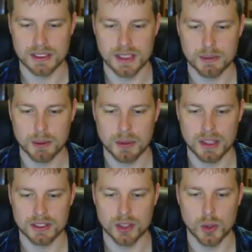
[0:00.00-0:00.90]
let's say we
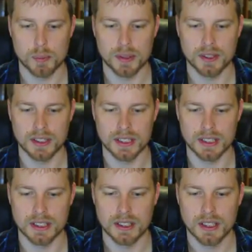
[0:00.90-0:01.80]
wanted to open
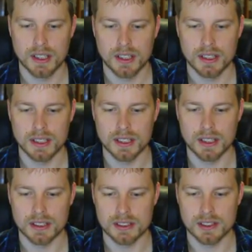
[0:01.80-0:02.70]
the the uh,